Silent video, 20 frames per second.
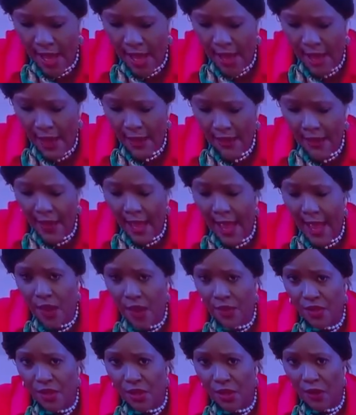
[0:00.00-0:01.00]
And out
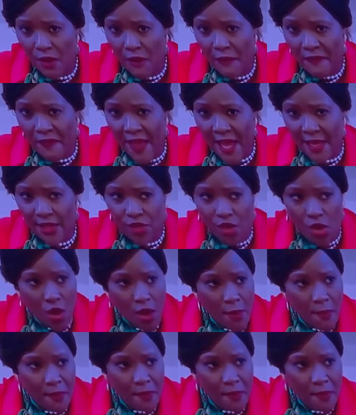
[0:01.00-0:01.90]
of that COP